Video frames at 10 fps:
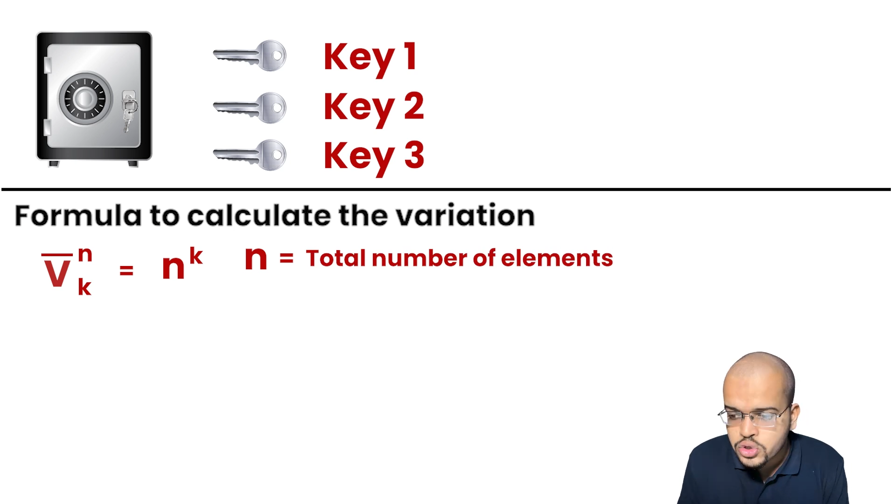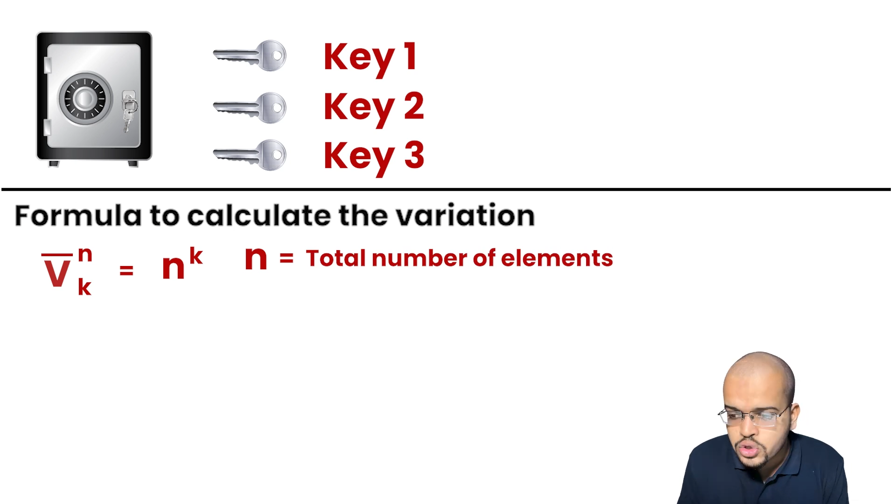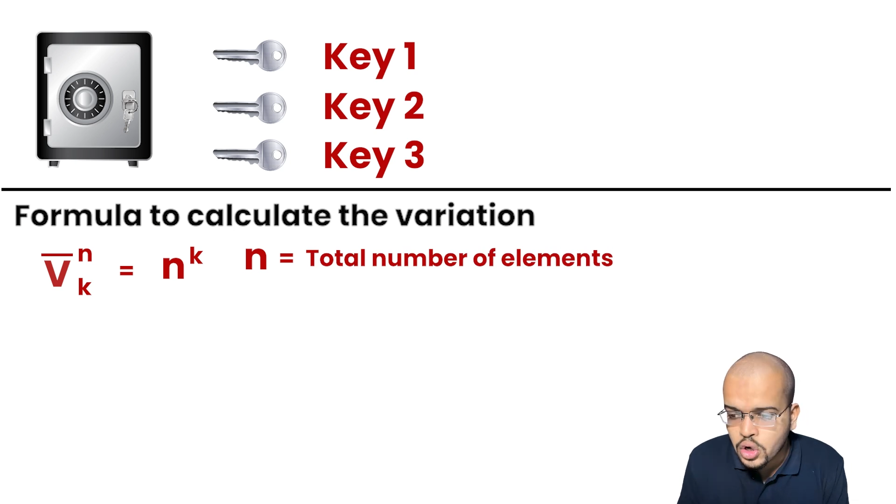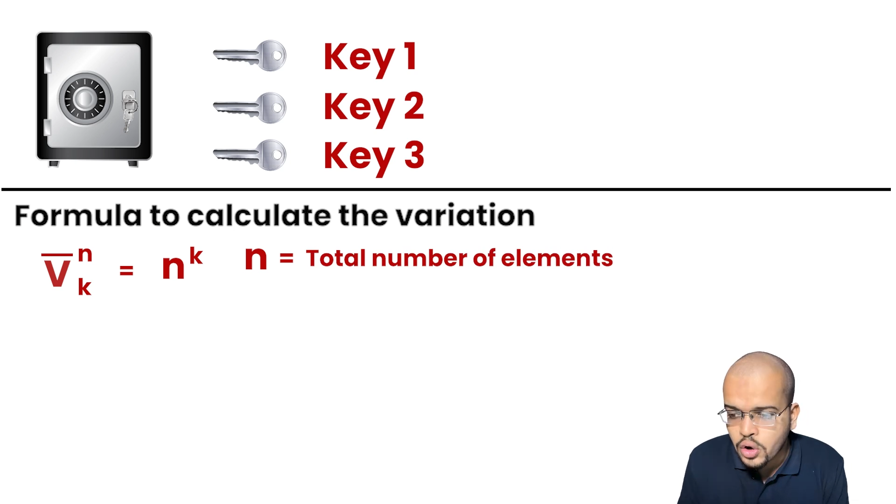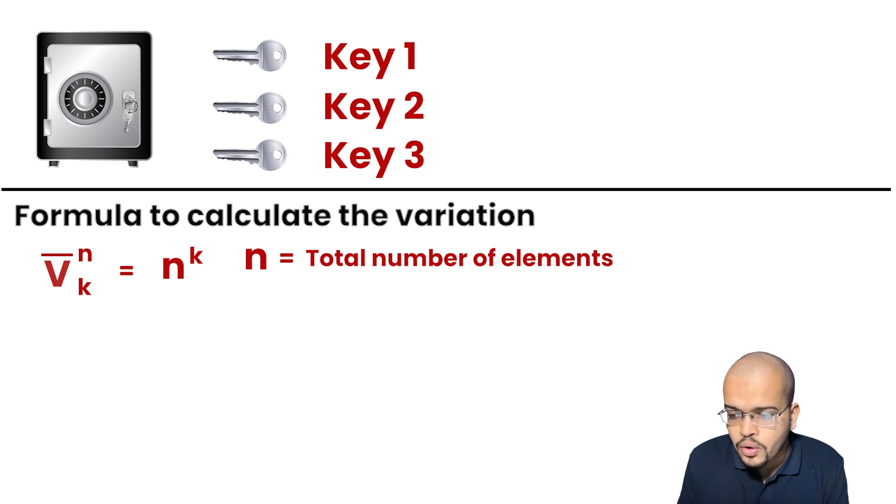
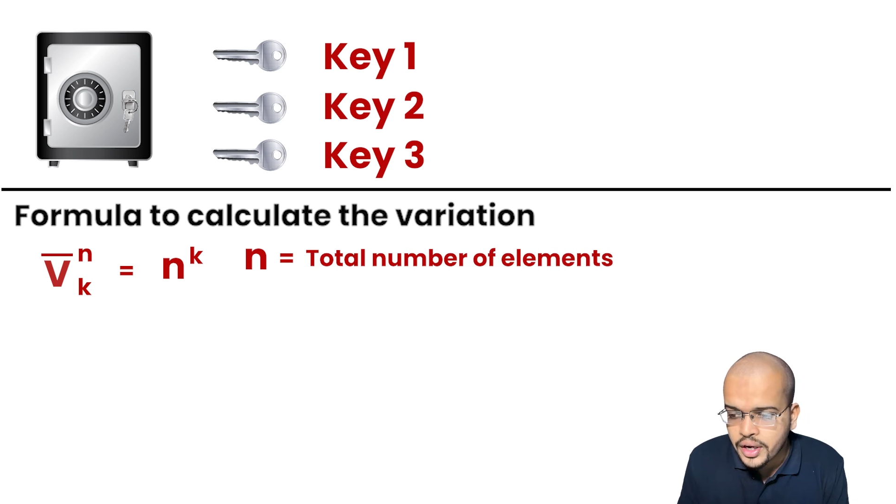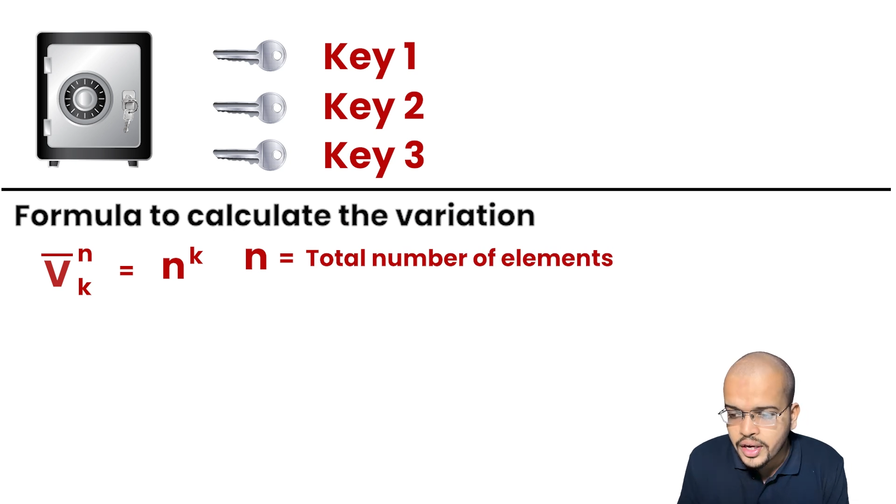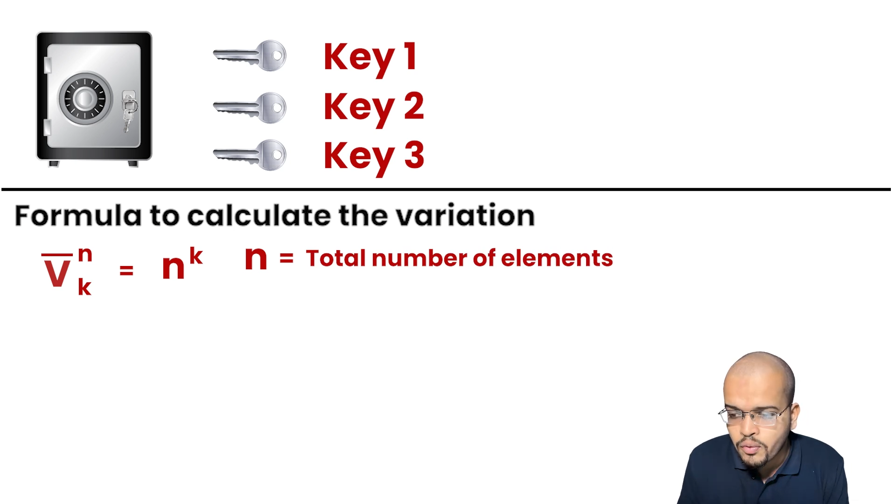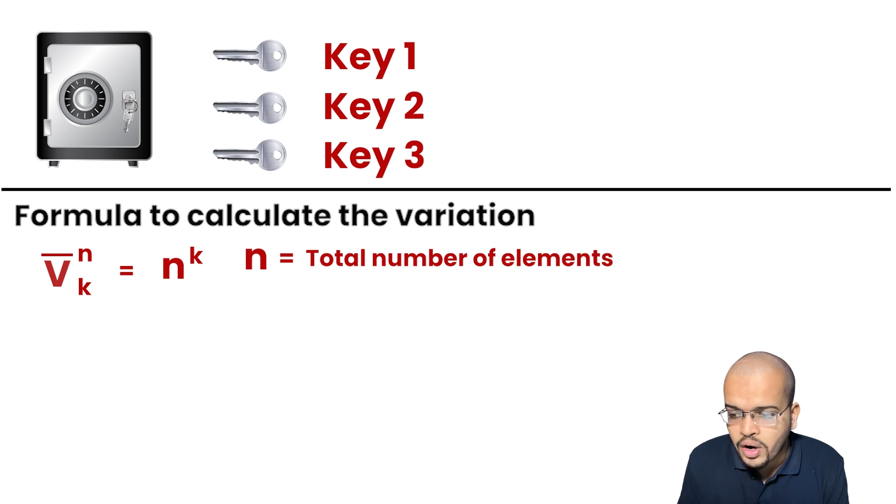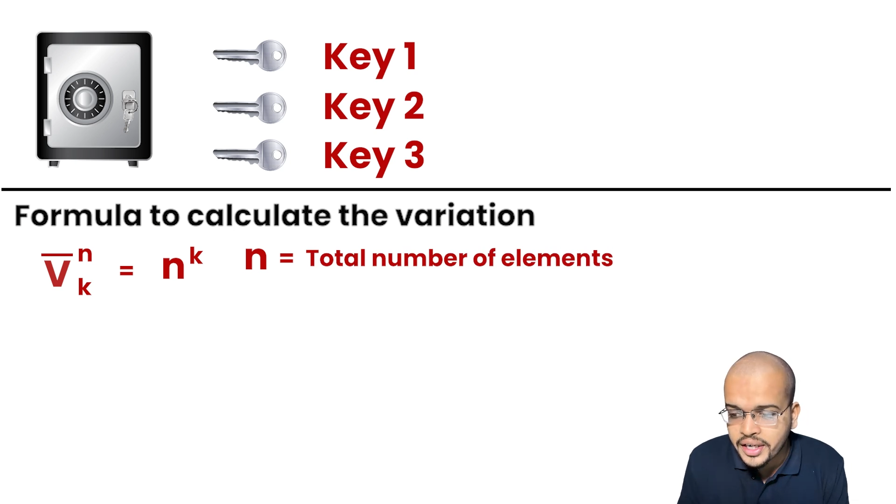So
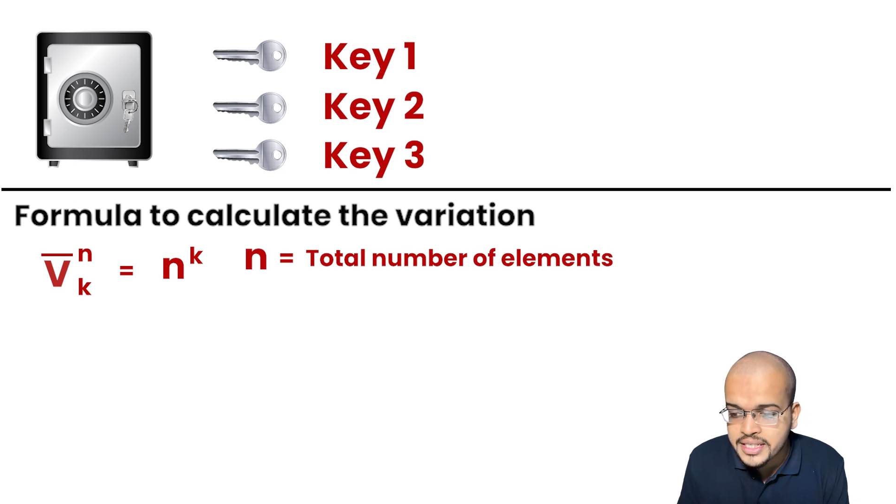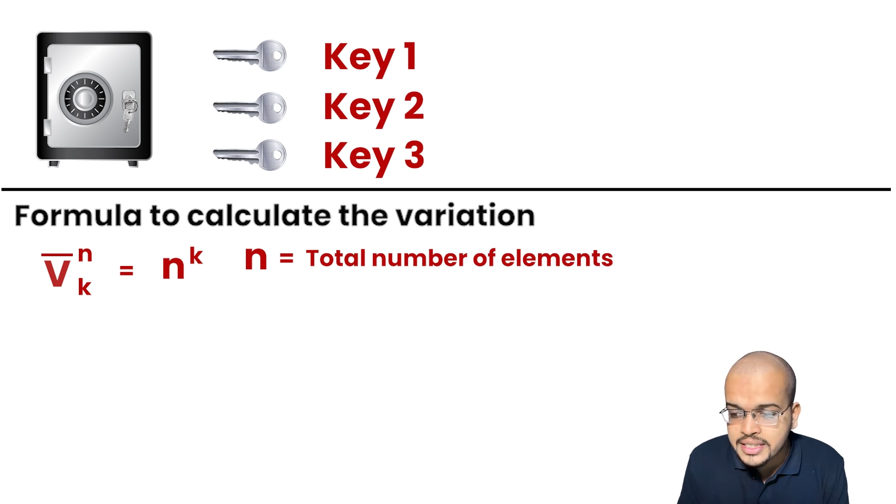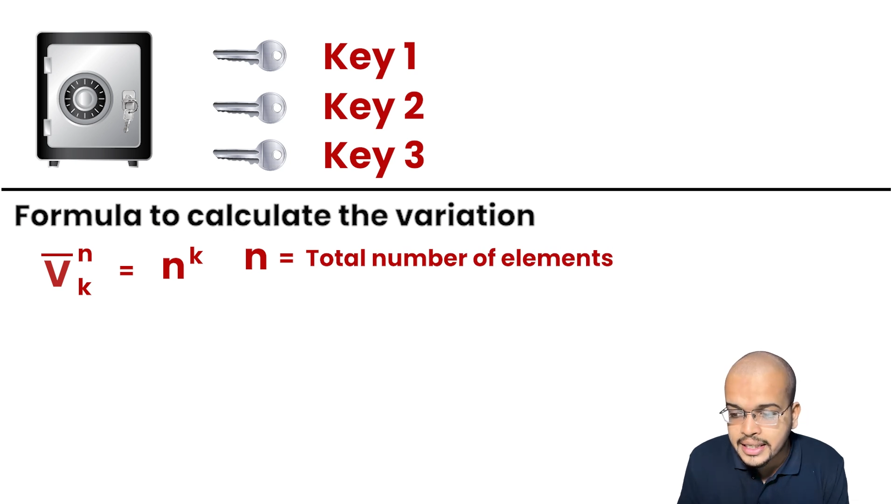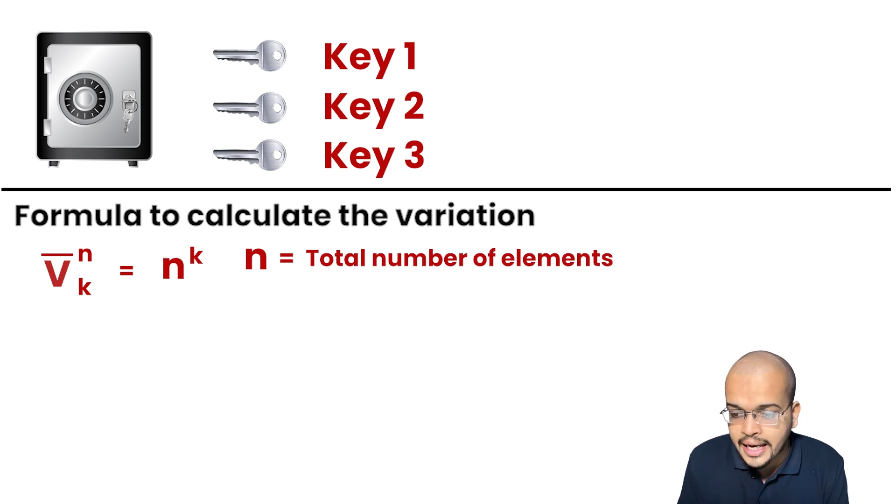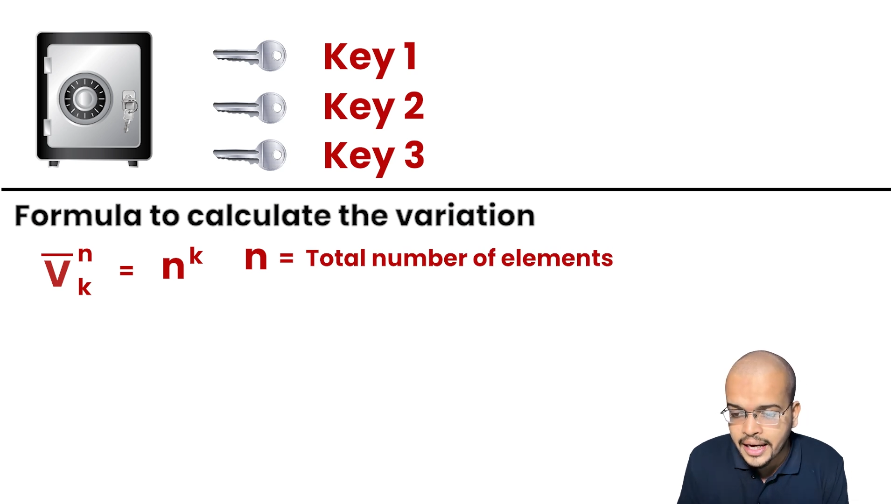what is
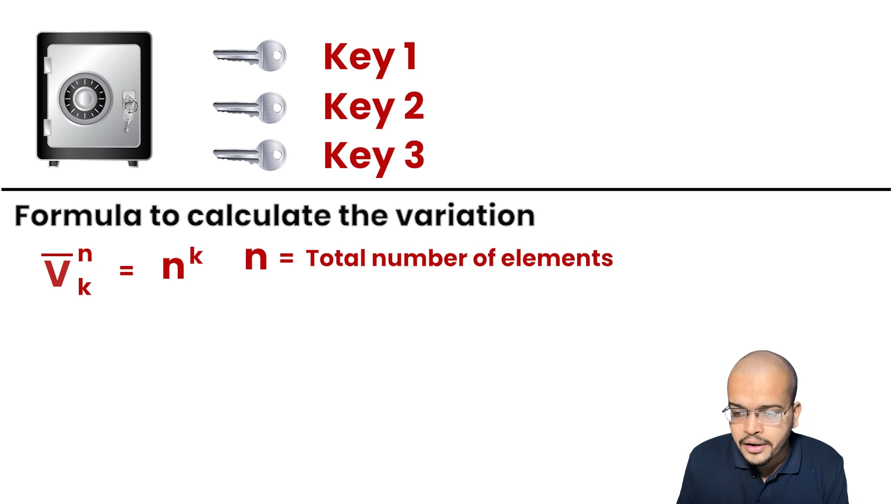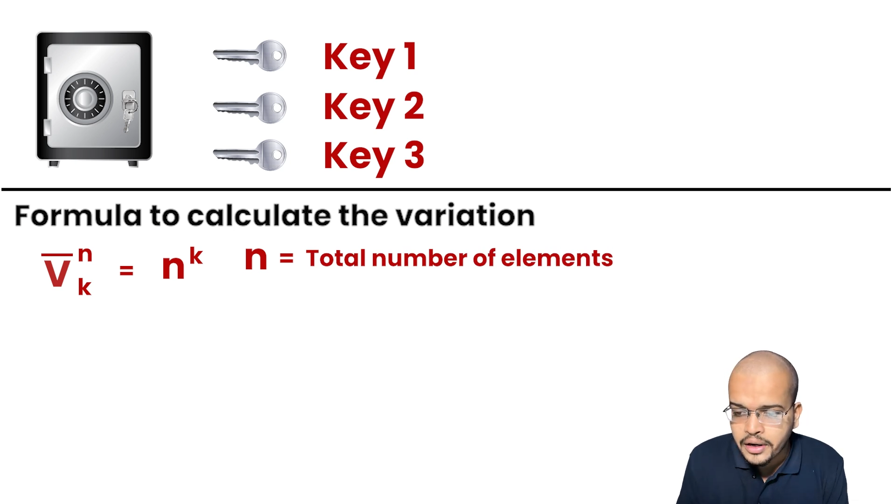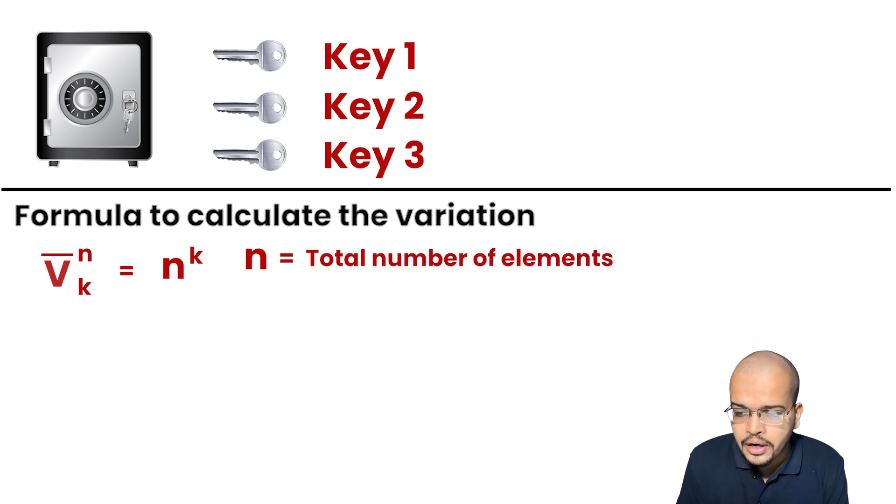k?